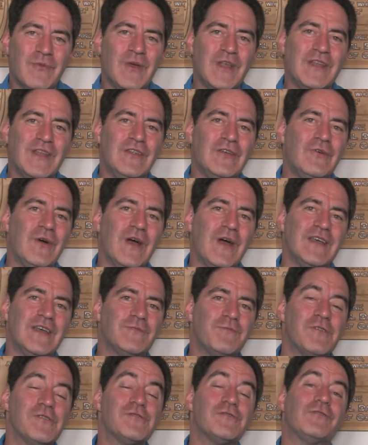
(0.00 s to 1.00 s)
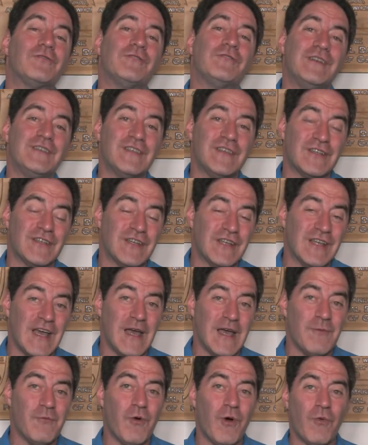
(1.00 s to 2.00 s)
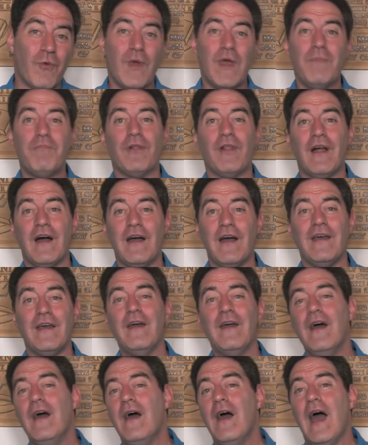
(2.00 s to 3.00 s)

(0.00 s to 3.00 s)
We do a spiritual transition game where we play,